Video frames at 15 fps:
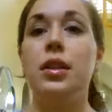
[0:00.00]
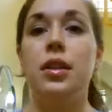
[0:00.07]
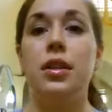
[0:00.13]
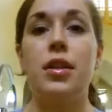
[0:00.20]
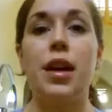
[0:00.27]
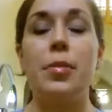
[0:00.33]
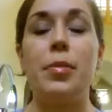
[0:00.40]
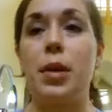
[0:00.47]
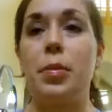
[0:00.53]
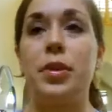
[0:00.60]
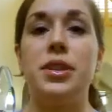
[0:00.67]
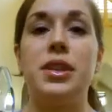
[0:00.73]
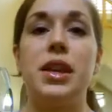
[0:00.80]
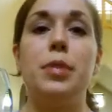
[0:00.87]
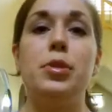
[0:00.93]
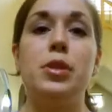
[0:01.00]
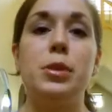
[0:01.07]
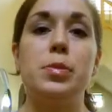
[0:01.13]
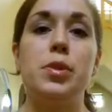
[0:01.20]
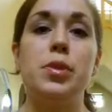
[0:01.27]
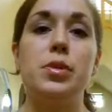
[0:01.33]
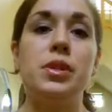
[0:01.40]
grab a couple
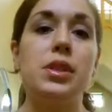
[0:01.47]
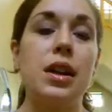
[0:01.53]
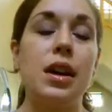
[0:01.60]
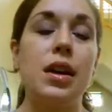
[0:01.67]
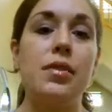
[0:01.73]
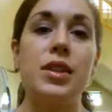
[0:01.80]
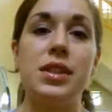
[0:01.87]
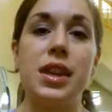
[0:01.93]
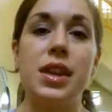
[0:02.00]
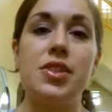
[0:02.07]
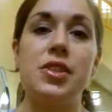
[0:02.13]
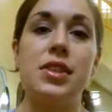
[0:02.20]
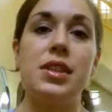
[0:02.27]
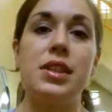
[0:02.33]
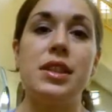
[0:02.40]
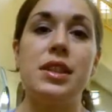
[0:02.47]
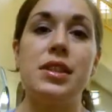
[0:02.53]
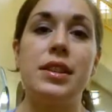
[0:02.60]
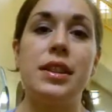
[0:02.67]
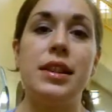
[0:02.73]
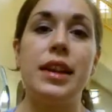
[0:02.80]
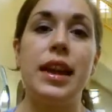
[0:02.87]
tablespoons of the sausage
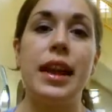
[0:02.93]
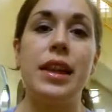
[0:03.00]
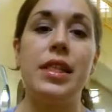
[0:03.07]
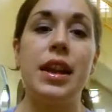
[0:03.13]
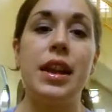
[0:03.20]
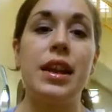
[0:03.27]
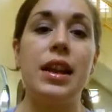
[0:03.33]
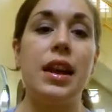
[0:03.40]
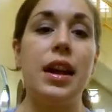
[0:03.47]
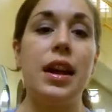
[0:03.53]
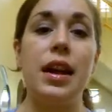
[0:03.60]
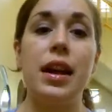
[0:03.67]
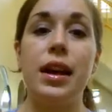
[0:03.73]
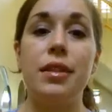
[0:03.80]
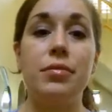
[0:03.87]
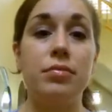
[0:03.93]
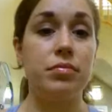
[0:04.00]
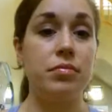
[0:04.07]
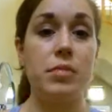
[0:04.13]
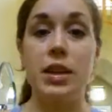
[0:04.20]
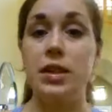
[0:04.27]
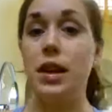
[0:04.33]
seasoning, and then I
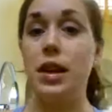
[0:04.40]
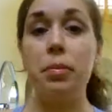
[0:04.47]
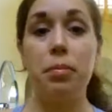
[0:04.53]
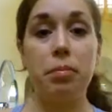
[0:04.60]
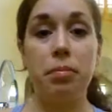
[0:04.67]
mix it up,